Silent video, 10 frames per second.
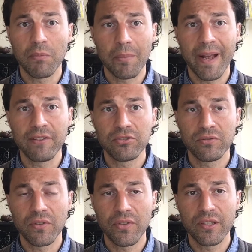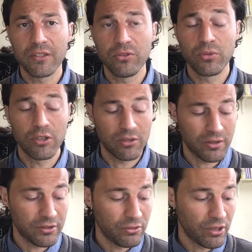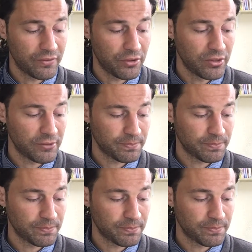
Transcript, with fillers: master of the thing that you want, that you love doing.